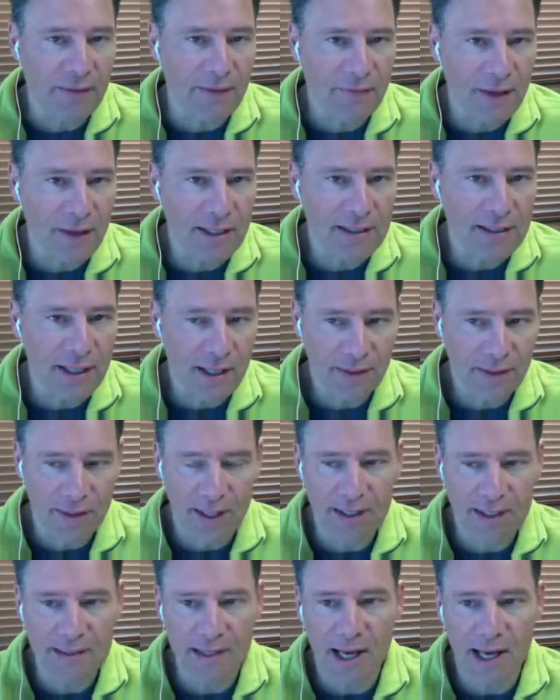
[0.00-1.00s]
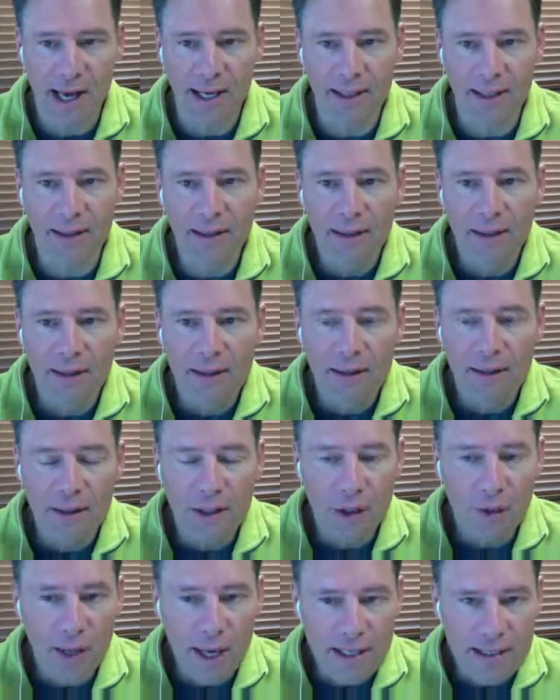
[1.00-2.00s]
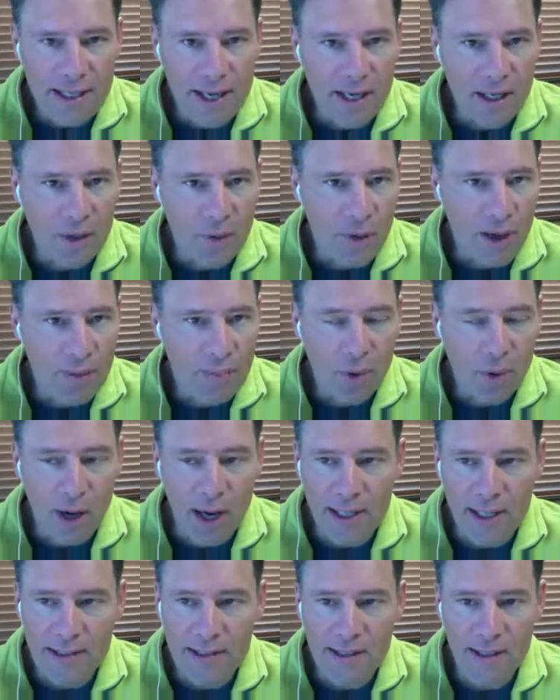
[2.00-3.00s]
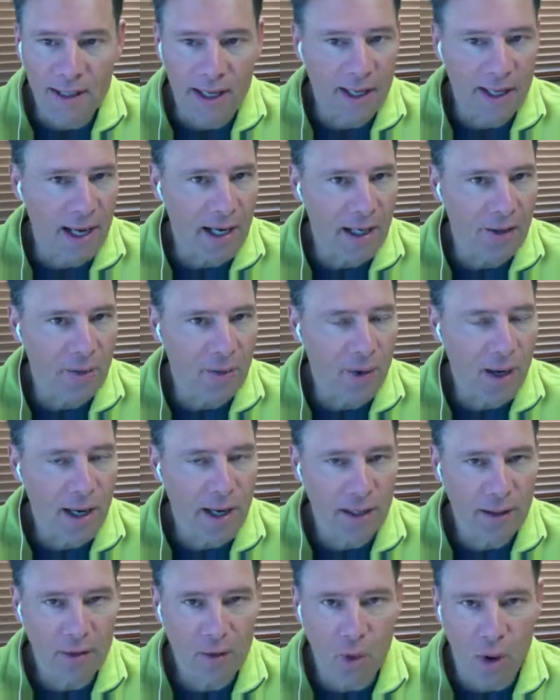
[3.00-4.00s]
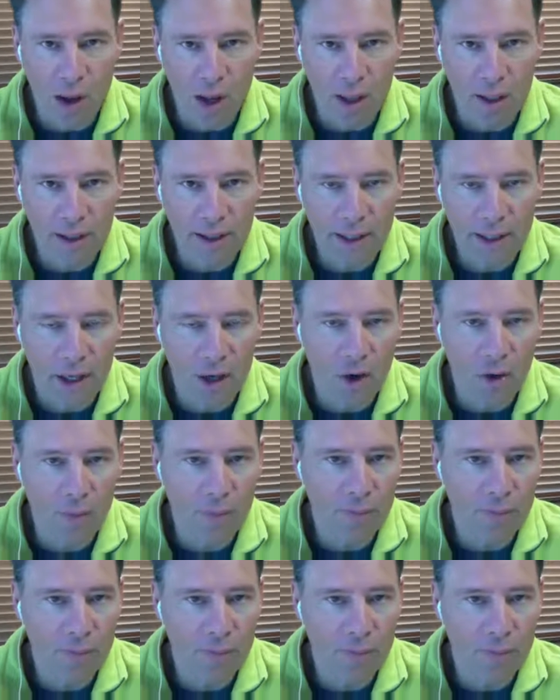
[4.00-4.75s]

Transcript: If they say things like, you guys had a great price and I got a great quality home